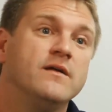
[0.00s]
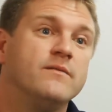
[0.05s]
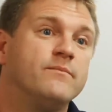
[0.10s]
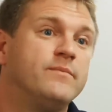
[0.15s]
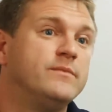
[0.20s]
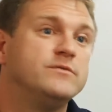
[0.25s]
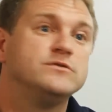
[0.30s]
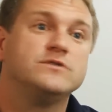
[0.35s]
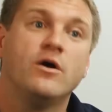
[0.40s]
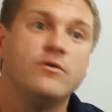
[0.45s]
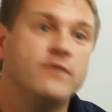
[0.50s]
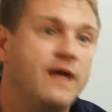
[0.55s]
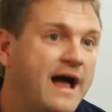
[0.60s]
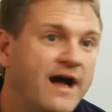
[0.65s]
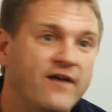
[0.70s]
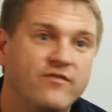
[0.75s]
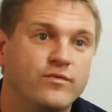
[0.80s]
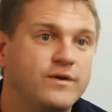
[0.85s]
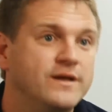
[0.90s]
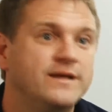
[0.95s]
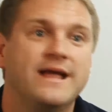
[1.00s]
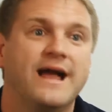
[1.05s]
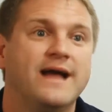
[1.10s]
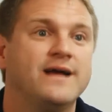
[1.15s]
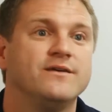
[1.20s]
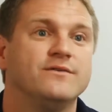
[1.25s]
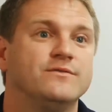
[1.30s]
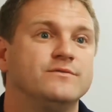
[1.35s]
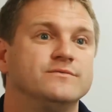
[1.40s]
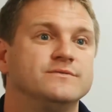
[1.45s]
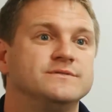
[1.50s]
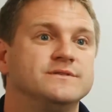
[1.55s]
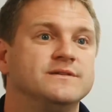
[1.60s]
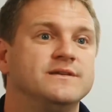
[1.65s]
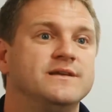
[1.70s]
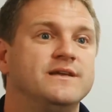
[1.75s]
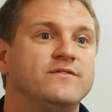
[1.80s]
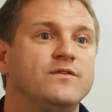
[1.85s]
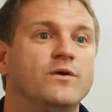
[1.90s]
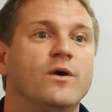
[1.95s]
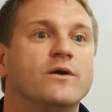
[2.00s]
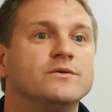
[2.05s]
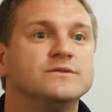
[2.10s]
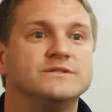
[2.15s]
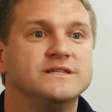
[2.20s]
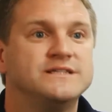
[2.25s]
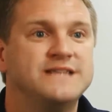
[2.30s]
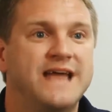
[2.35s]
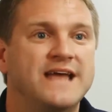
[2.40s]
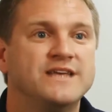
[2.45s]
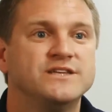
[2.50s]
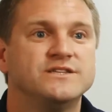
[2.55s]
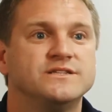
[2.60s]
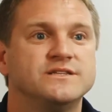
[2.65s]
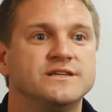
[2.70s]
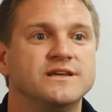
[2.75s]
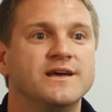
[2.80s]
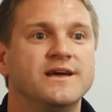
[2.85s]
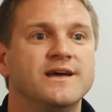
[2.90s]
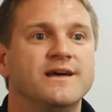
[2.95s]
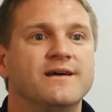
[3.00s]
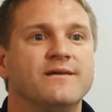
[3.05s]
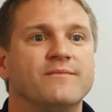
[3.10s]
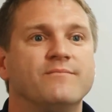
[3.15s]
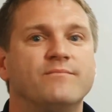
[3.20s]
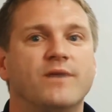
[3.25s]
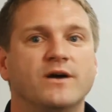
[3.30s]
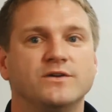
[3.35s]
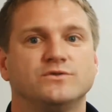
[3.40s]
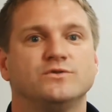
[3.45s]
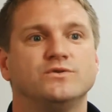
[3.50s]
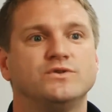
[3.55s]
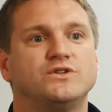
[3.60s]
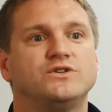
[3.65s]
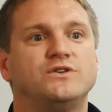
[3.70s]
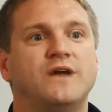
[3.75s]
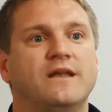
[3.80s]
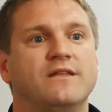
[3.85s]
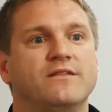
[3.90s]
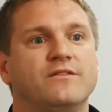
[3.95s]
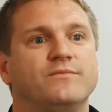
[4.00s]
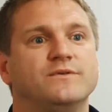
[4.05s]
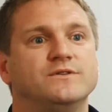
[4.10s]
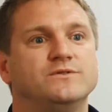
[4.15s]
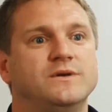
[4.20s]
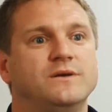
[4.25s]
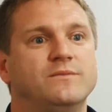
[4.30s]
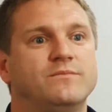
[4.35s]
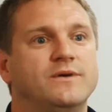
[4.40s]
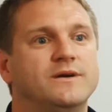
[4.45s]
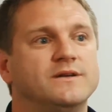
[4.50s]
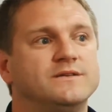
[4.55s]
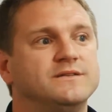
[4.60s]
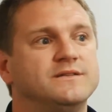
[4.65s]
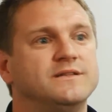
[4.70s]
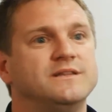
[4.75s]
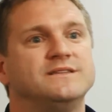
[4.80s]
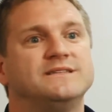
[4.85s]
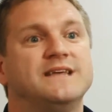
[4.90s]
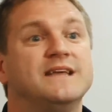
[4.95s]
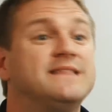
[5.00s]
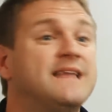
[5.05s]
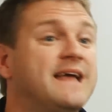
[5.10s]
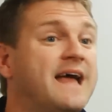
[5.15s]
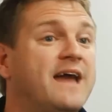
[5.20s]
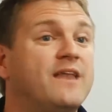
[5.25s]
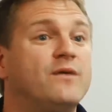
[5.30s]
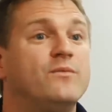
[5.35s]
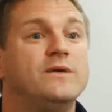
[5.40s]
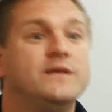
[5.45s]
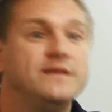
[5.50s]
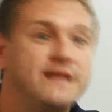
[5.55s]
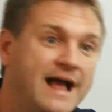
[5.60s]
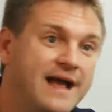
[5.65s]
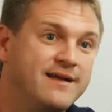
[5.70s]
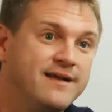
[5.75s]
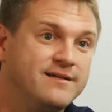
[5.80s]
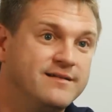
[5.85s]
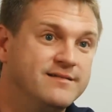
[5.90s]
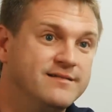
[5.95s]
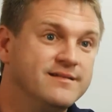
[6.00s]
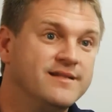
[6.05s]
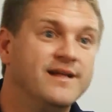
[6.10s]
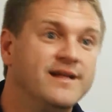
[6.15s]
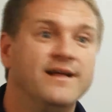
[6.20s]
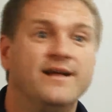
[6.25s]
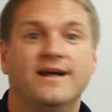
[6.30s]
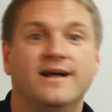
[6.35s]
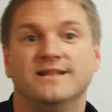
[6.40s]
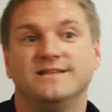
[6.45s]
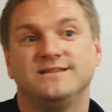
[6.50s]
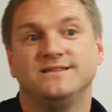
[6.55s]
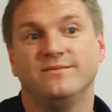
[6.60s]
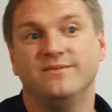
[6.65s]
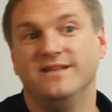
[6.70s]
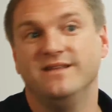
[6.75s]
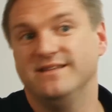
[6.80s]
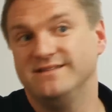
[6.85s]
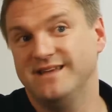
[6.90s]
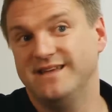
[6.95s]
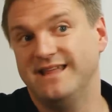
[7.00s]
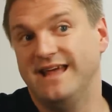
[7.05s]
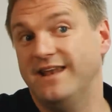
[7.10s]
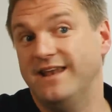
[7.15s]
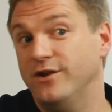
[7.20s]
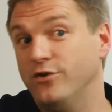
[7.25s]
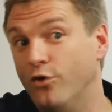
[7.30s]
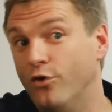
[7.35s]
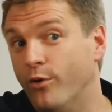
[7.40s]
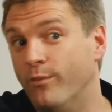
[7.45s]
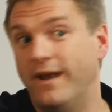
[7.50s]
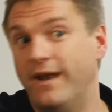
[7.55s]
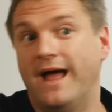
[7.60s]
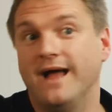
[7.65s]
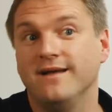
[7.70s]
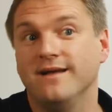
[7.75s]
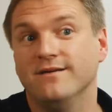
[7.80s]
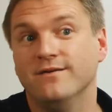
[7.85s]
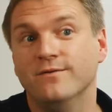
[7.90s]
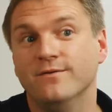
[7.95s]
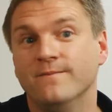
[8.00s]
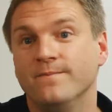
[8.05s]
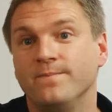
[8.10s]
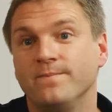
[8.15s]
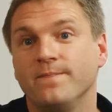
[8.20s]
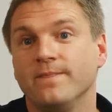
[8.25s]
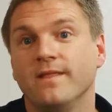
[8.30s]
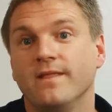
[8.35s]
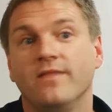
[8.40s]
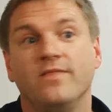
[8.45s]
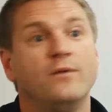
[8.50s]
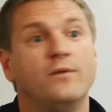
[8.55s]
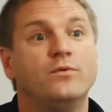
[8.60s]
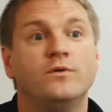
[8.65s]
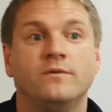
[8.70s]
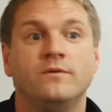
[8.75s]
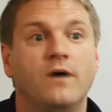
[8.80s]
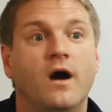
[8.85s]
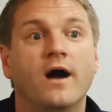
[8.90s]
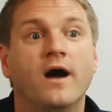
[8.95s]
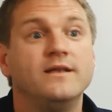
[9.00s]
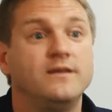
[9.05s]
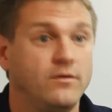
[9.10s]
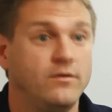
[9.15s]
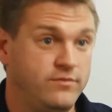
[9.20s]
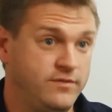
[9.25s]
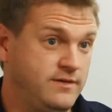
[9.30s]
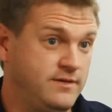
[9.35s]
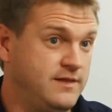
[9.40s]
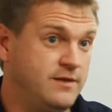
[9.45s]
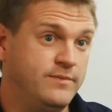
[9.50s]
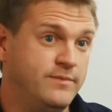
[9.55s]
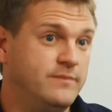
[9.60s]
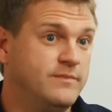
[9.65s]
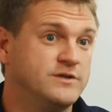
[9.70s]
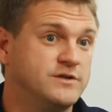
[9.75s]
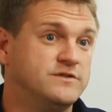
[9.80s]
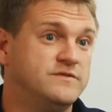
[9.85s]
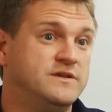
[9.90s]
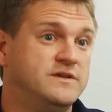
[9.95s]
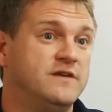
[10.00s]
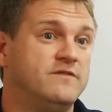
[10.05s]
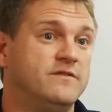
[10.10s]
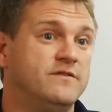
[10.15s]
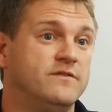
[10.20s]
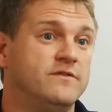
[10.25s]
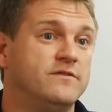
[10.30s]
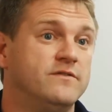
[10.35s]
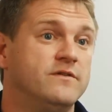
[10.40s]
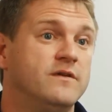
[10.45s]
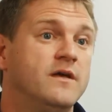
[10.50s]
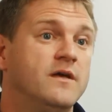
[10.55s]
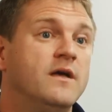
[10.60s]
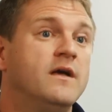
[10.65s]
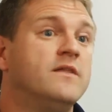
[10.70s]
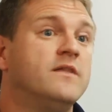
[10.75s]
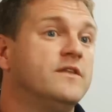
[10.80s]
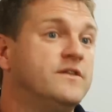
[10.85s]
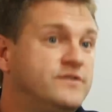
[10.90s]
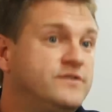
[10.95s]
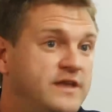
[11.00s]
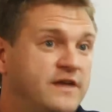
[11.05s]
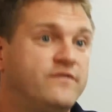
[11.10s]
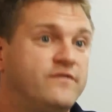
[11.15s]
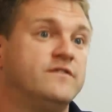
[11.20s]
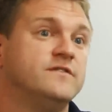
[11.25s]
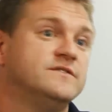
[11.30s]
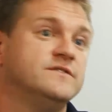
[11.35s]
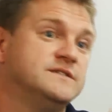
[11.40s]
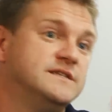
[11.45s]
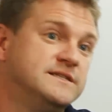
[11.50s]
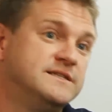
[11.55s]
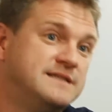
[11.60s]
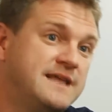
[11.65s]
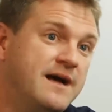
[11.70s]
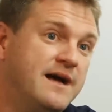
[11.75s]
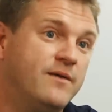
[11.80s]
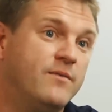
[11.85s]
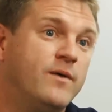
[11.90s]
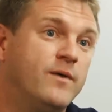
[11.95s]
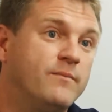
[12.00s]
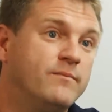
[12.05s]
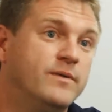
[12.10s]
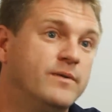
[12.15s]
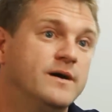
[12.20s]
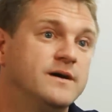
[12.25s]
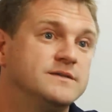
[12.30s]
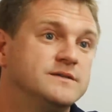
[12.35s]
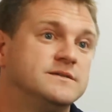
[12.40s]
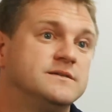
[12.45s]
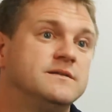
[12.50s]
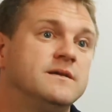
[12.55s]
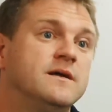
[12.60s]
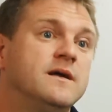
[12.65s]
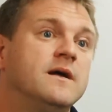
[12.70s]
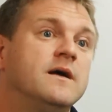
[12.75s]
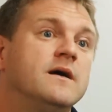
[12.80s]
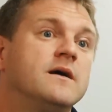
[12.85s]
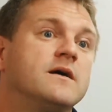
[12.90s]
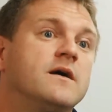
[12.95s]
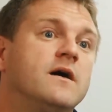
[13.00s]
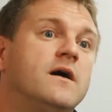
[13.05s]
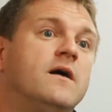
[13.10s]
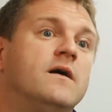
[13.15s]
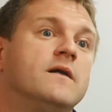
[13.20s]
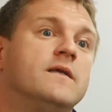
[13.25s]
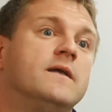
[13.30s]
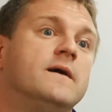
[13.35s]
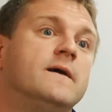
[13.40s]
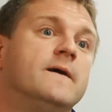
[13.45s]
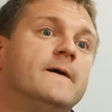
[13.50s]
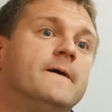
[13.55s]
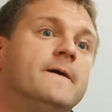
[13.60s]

People don't have weak ankles. If I was to test muscle strength between a person that said they had a weak ankle and somebody that said they had a normal ankle, I don't think there'd be much of a difference. The difference is that one person can't